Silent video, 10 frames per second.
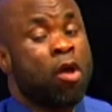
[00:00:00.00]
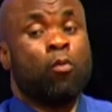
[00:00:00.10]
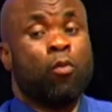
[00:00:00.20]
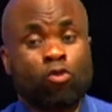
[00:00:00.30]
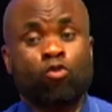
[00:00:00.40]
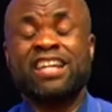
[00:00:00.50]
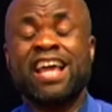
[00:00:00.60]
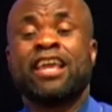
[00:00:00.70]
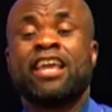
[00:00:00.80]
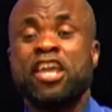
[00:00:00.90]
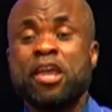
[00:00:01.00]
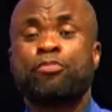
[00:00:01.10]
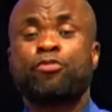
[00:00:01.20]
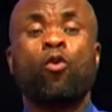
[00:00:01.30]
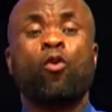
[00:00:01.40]
But the
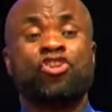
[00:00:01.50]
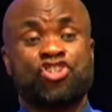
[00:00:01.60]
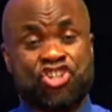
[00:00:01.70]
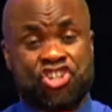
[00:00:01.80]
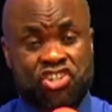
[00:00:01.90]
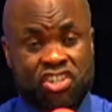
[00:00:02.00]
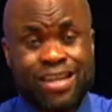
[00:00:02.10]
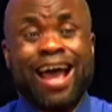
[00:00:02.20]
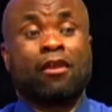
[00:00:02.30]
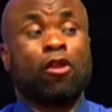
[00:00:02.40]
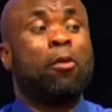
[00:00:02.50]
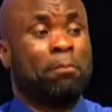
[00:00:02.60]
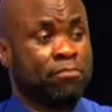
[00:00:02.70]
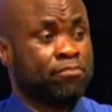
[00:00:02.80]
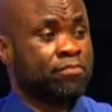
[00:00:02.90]
Hebrew word shalom